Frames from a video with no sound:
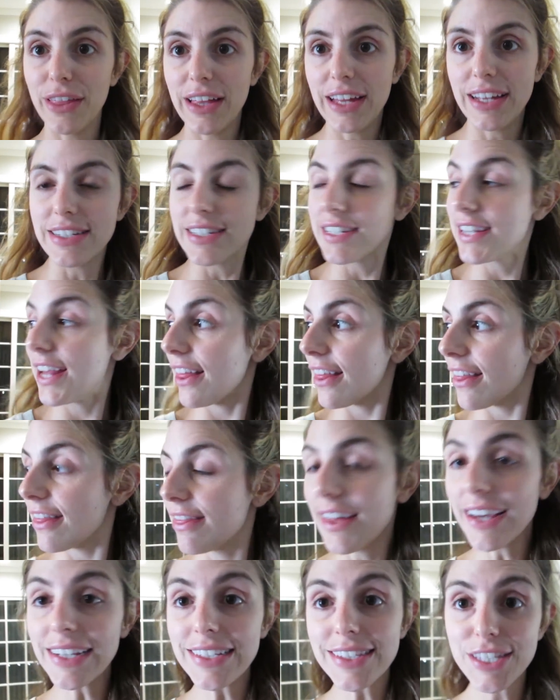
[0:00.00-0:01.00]
that
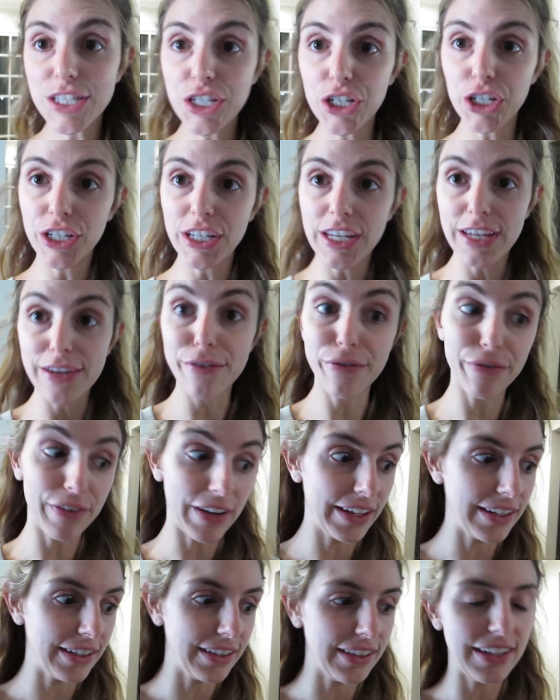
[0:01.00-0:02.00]
that's cooking
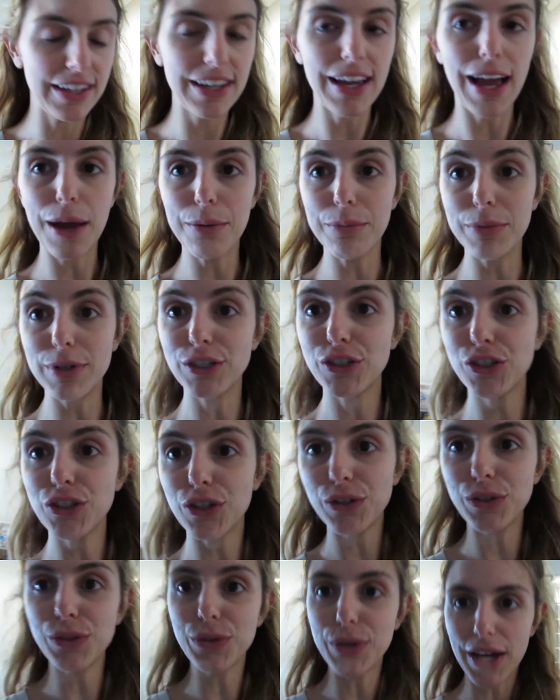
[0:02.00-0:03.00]
finally, I'm gonna show
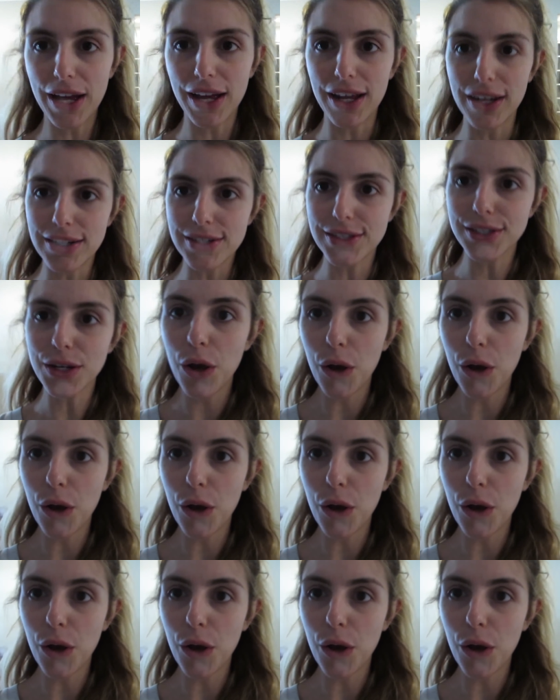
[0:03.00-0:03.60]
you guys